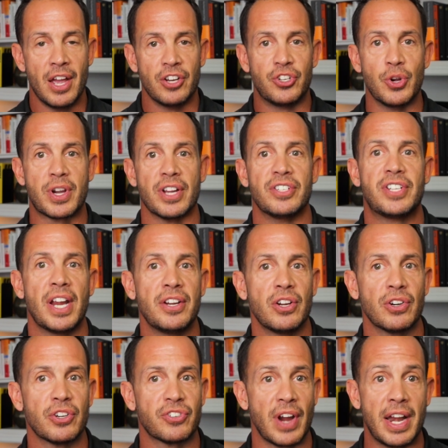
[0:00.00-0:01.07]
To continue
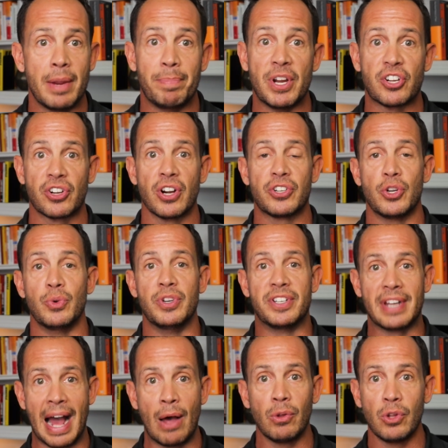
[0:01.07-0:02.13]
your training, be sure to
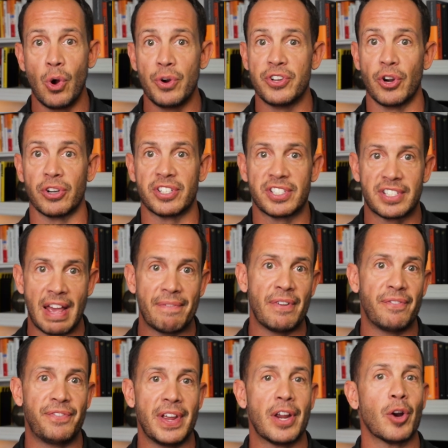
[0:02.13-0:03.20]
download your
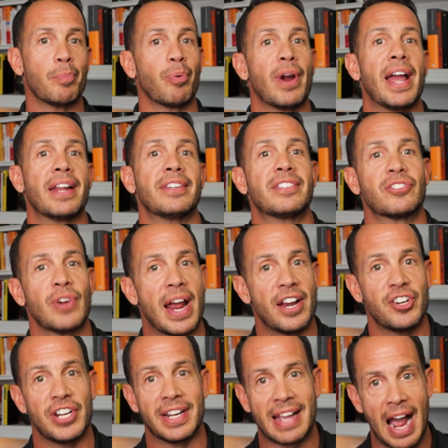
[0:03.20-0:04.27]
7-figure brand
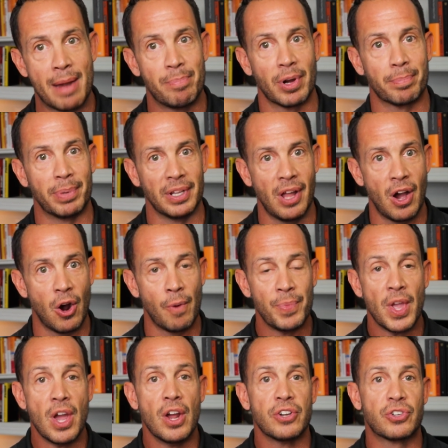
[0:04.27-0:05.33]
strategy guidebook below
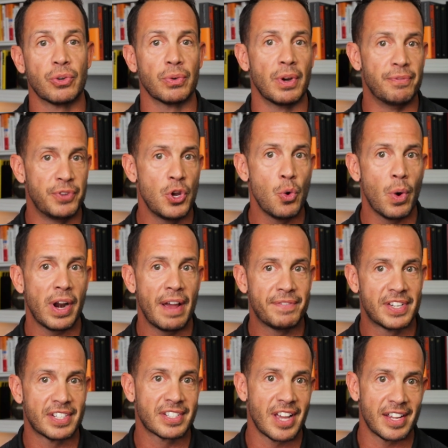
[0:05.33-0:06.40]
to review what I've
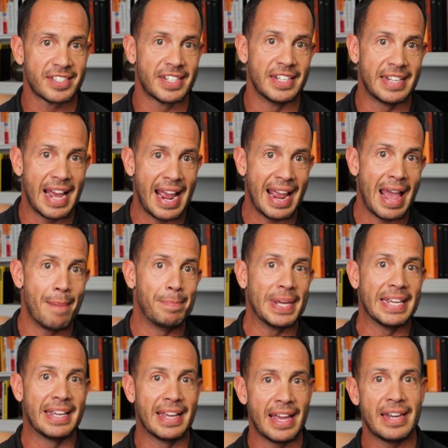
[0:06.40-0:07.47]
discussed today and
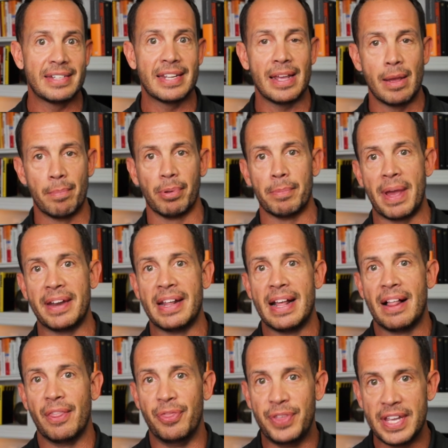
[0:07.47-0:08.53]
begin to implement
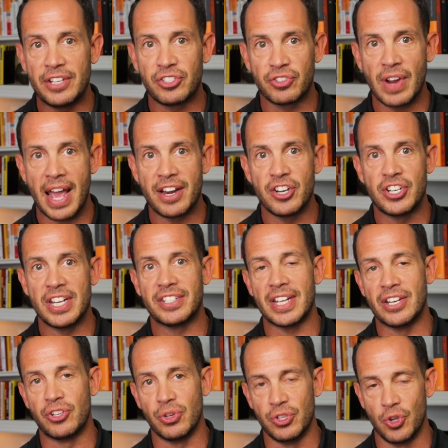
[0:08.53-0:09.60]
these strategies
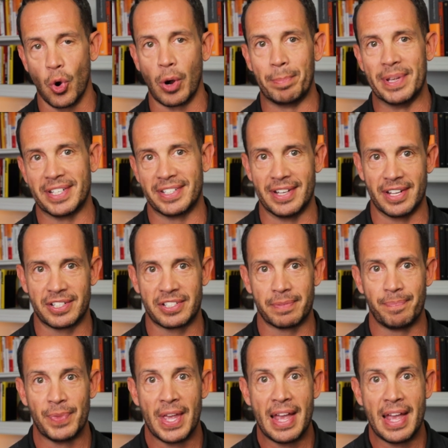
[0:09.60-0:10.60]
into your business.